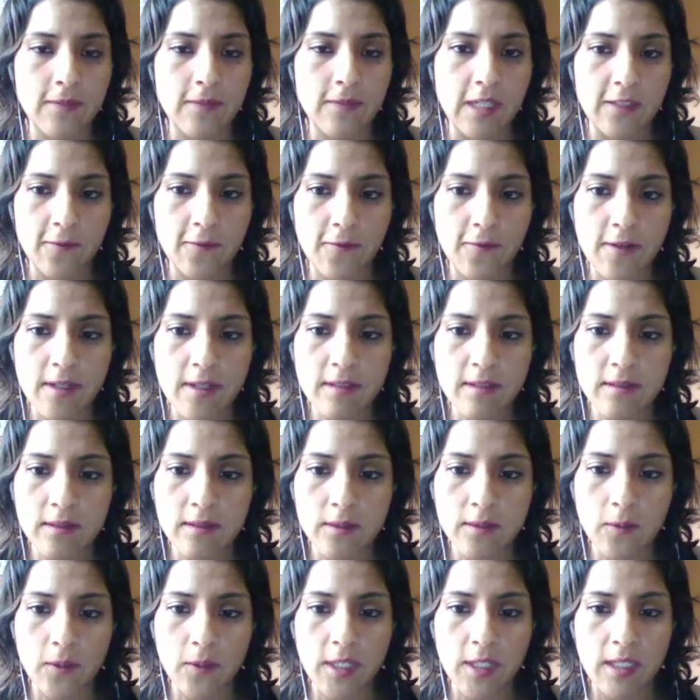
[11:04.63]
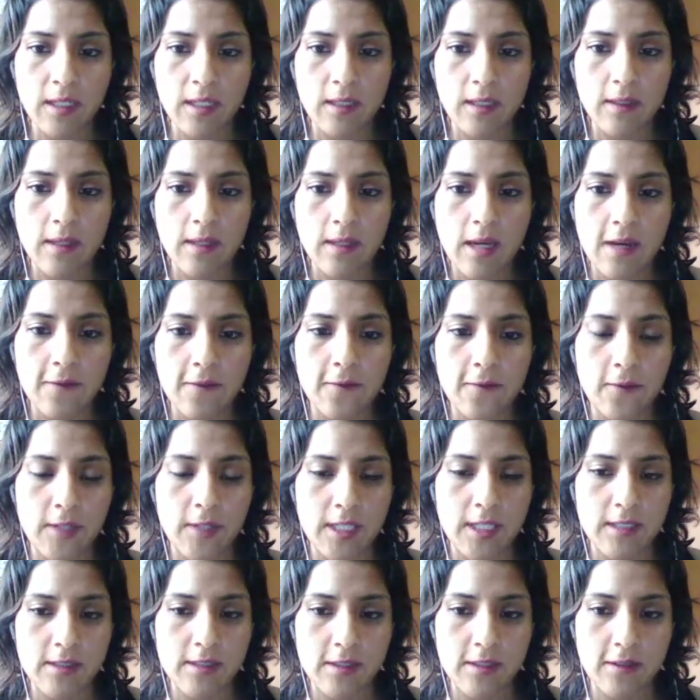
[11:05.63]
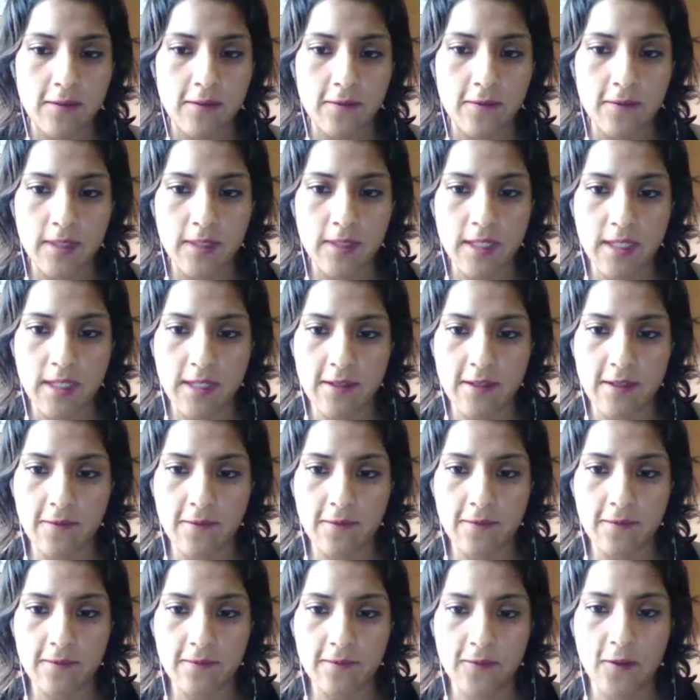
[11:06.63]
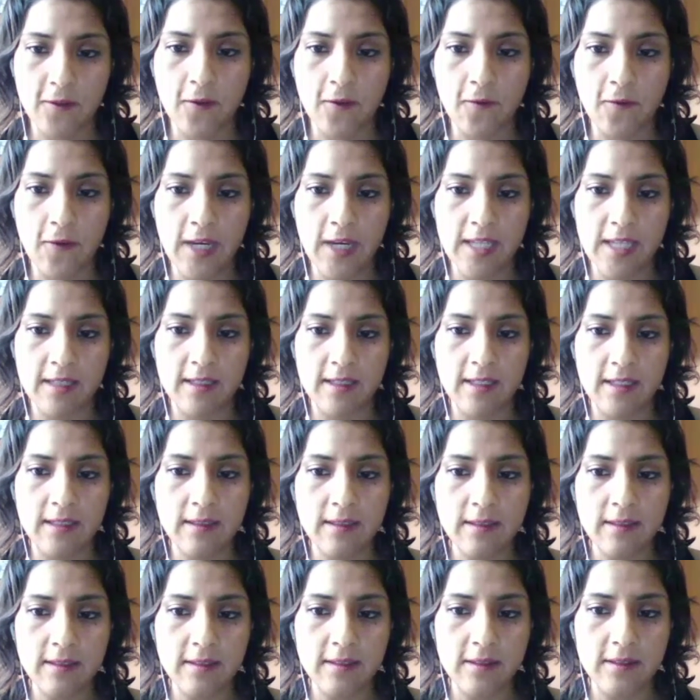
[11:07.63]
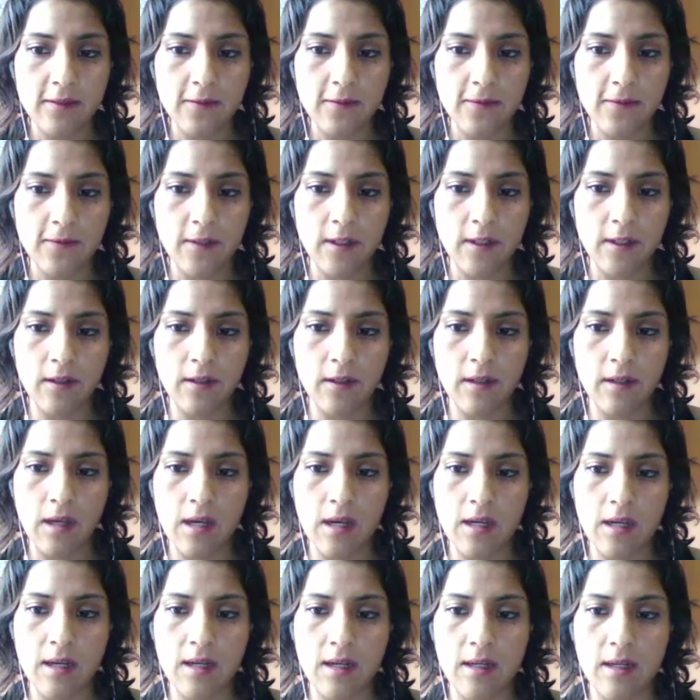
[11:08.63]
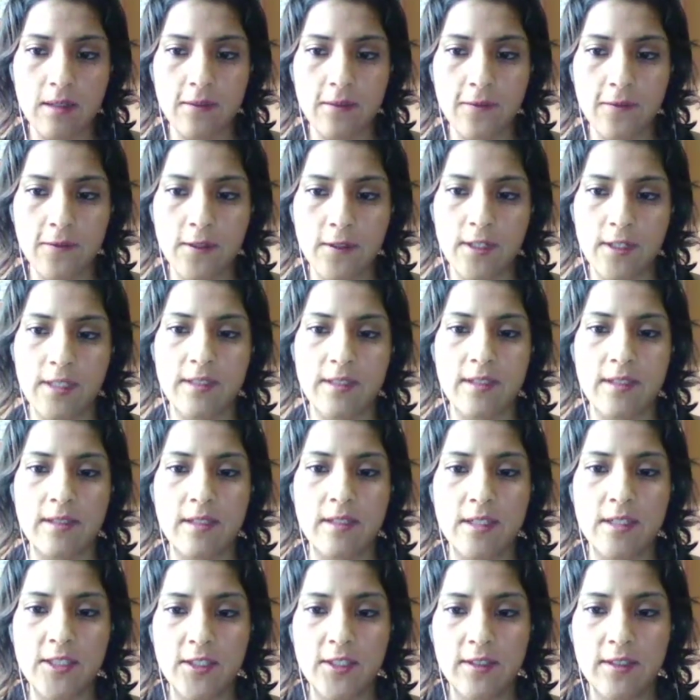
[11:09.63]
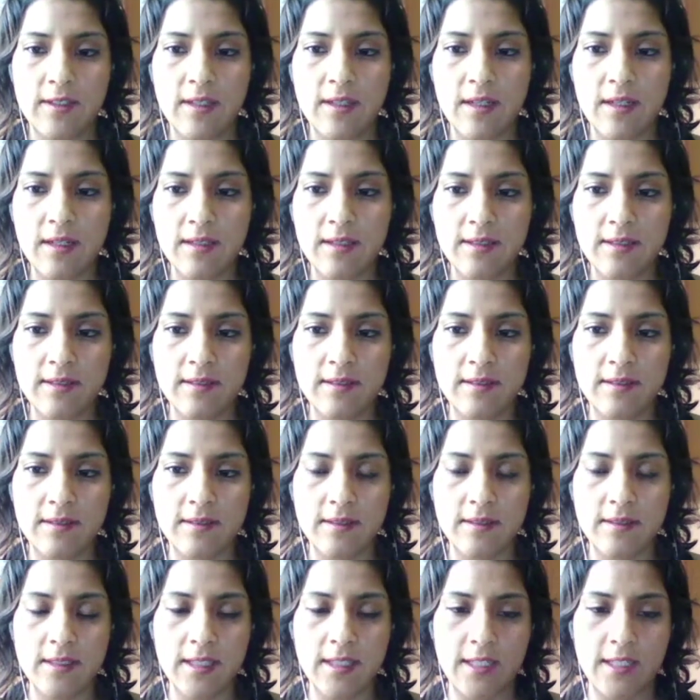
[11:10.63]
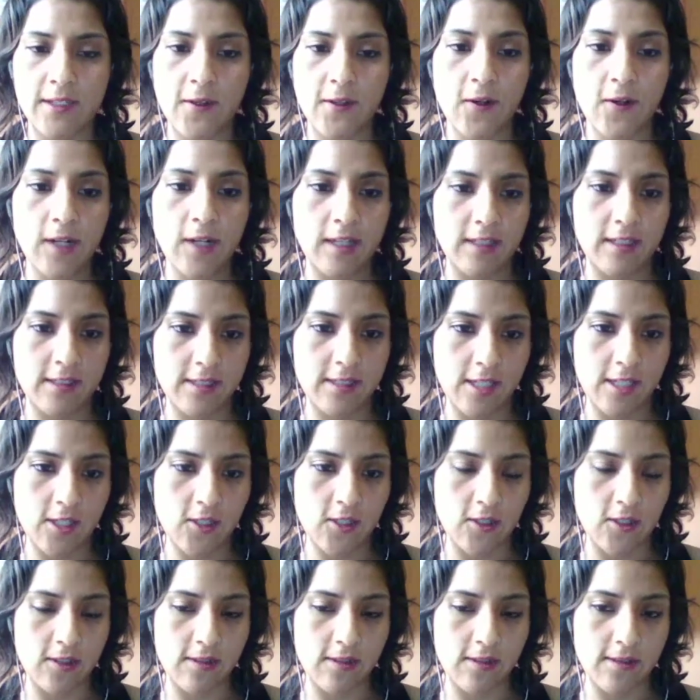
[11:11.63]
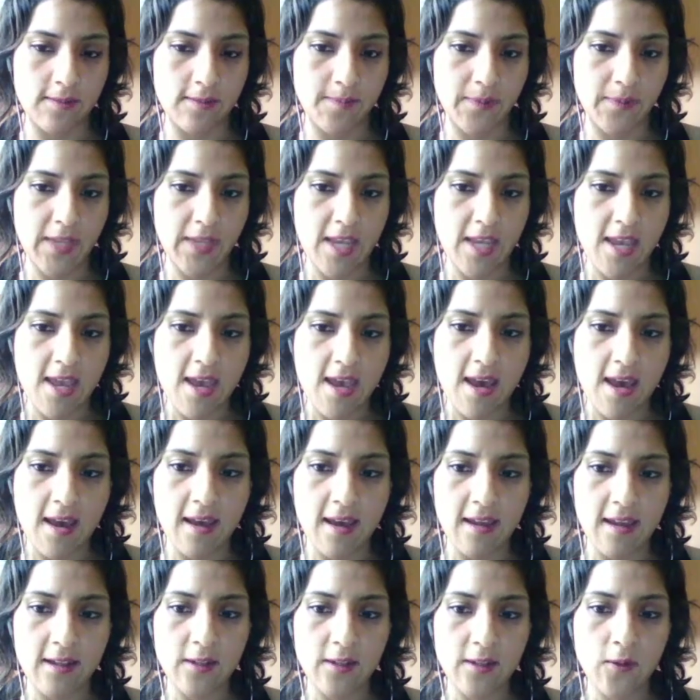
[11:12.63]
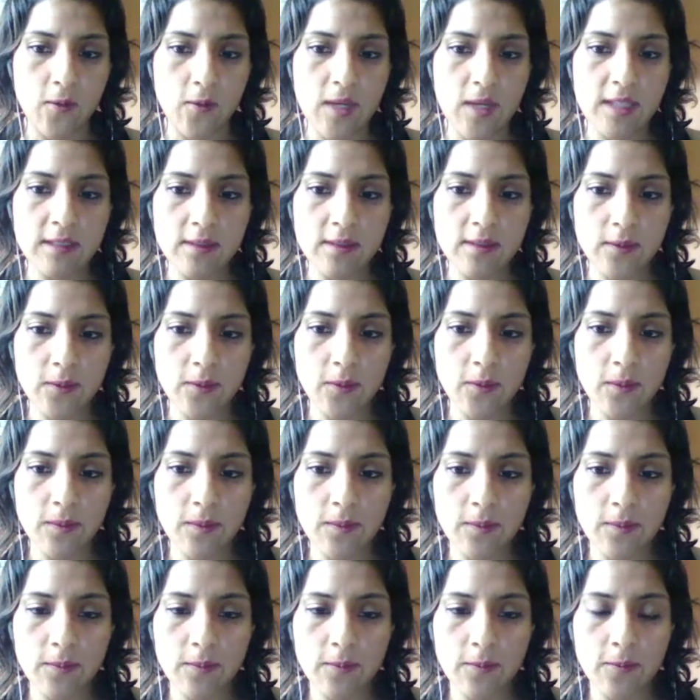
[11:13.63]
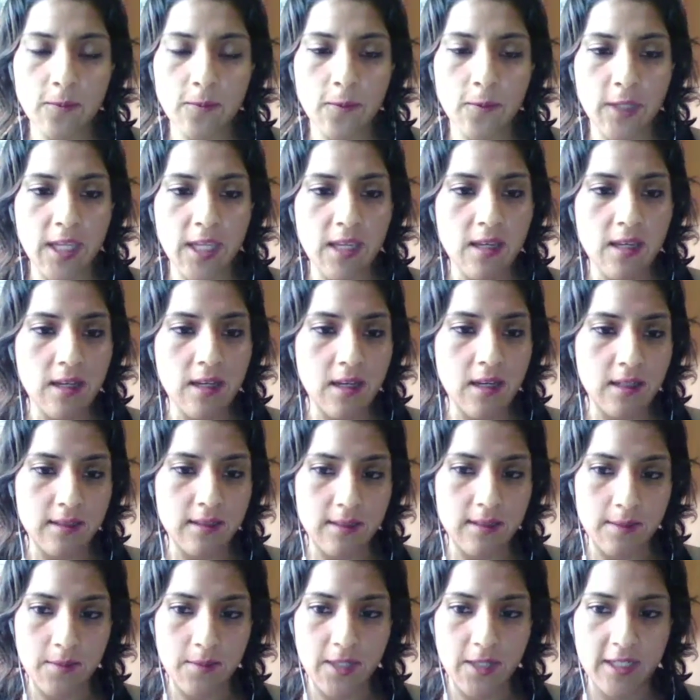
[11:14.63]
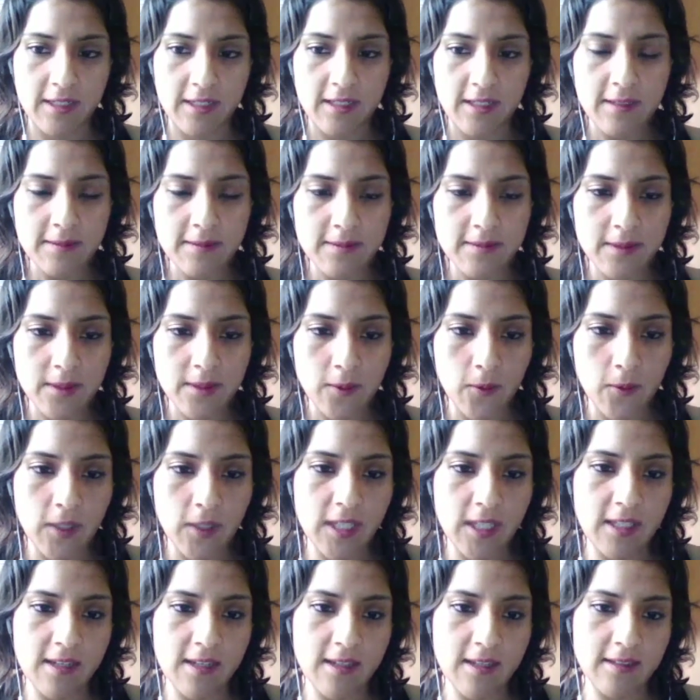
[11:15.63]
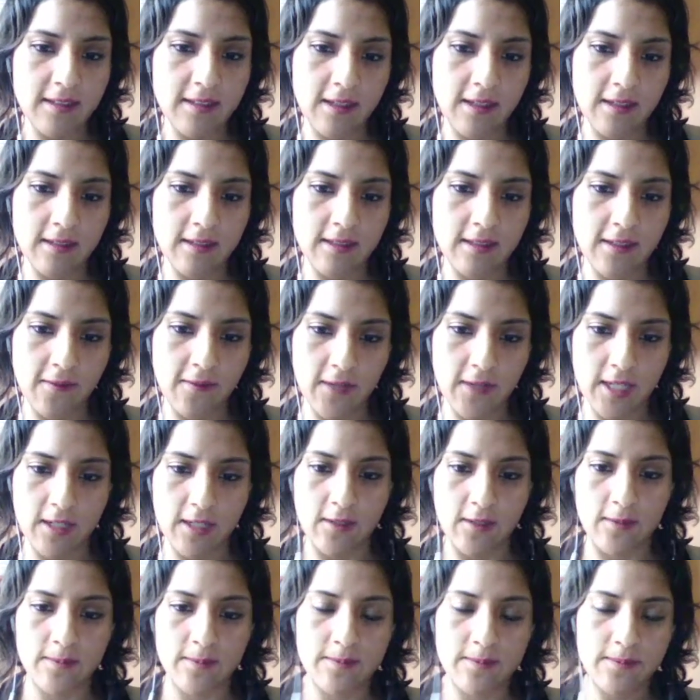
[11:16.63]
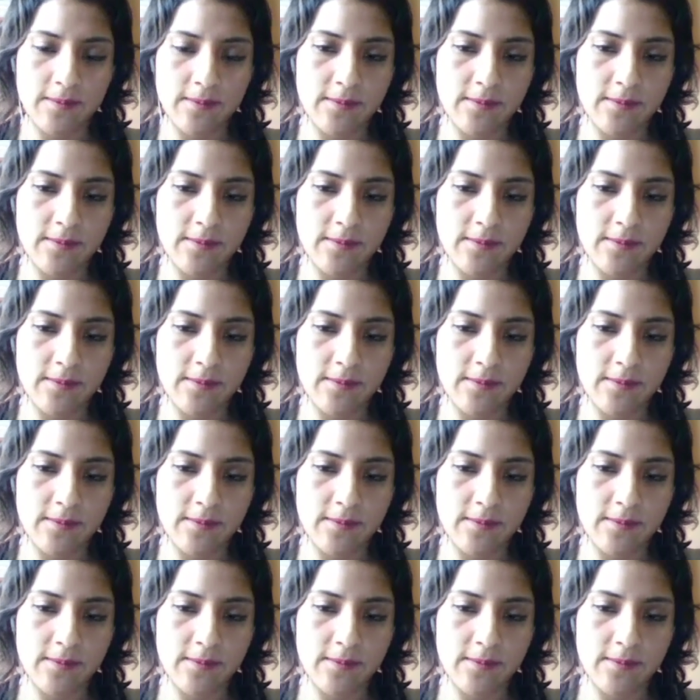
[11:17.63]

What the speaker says: At first, we have reached for funding for international organizations. And once we got the money, we needed the venue.